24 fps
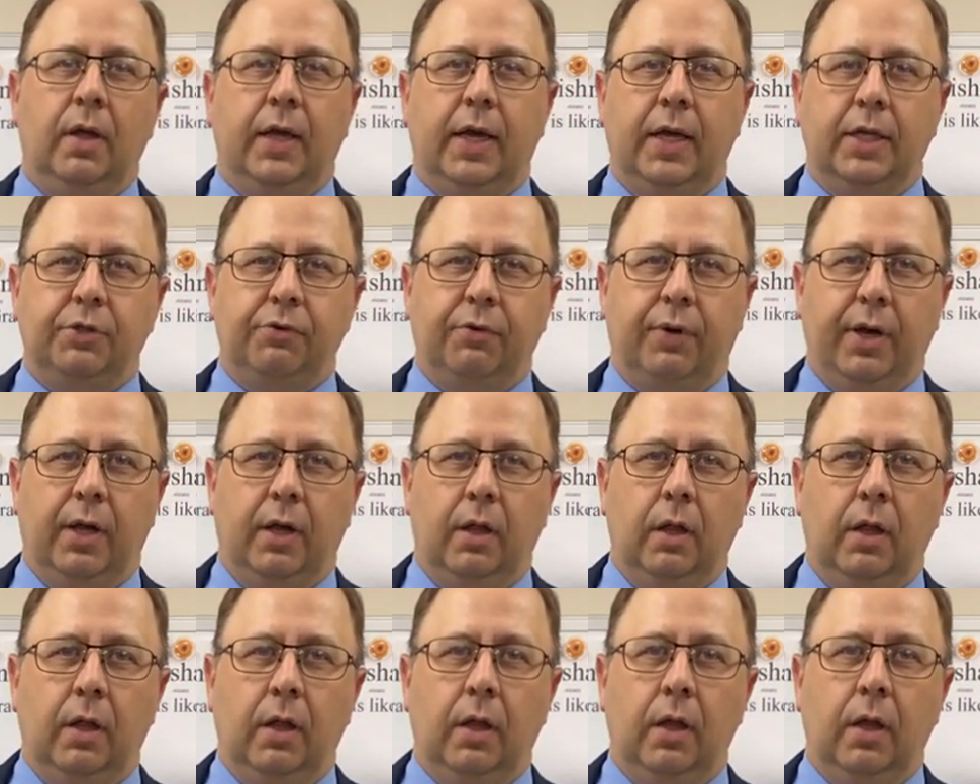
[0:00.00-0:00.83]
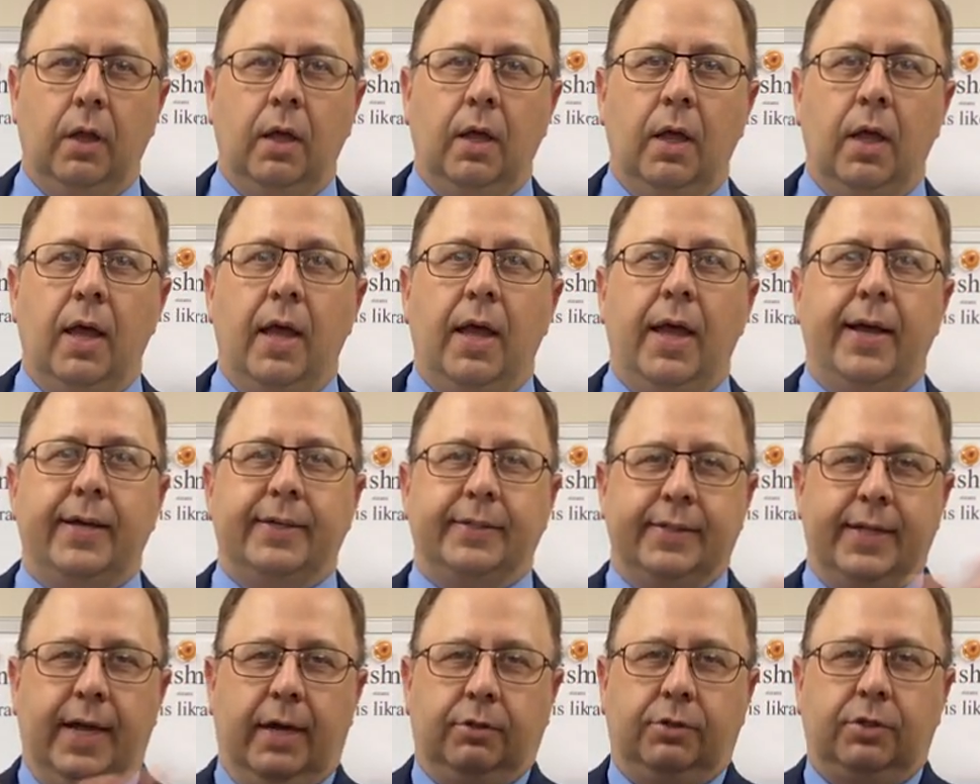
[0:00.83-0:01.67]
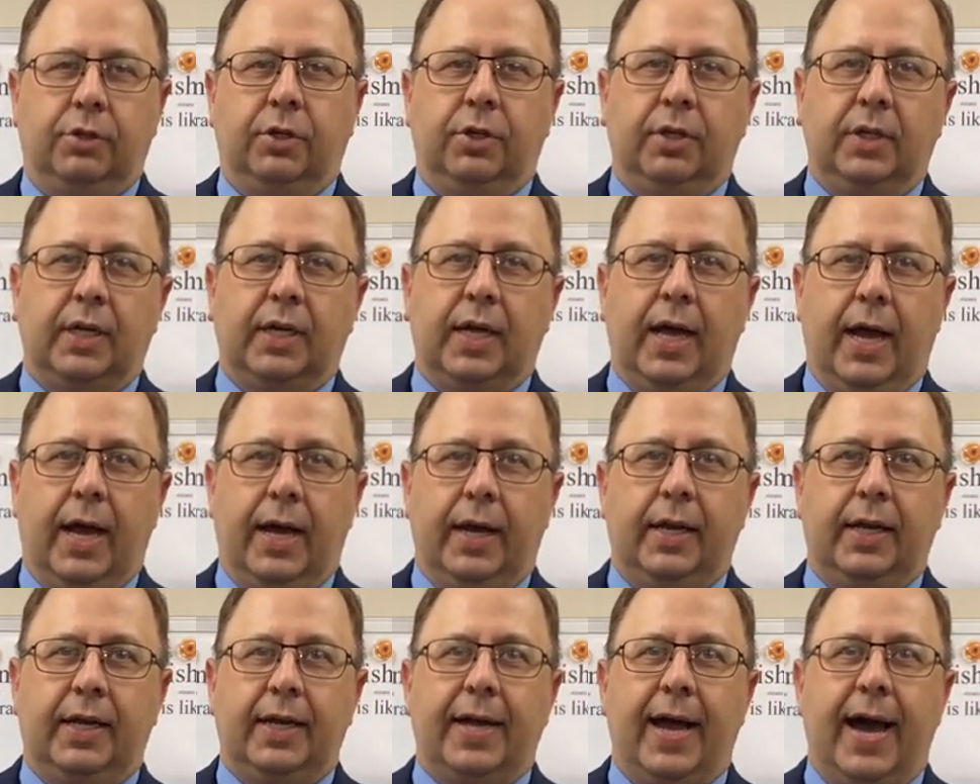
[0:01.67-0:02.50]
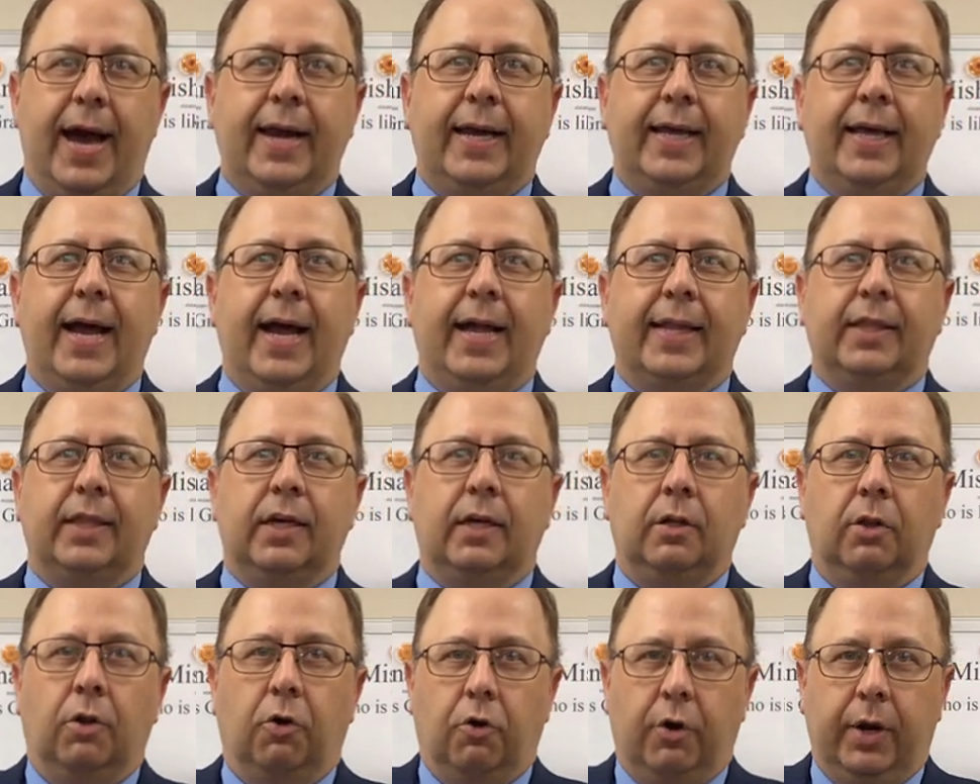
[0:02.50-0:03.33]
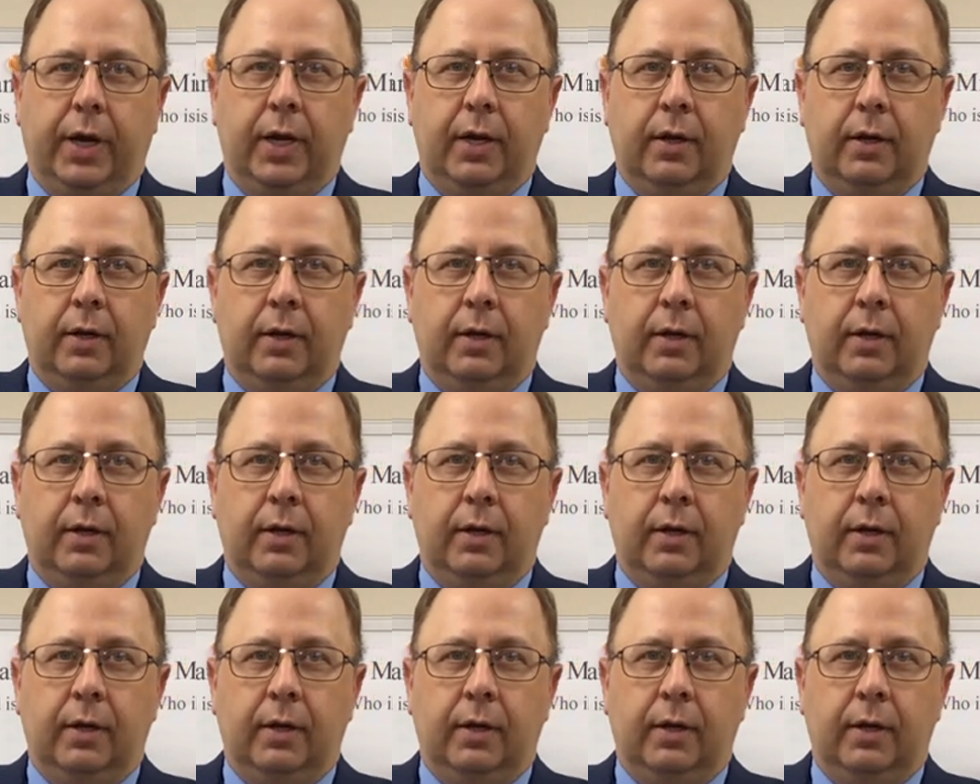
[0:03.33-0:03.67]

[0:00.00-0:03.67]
Israel, has now turned to God. God got the glory.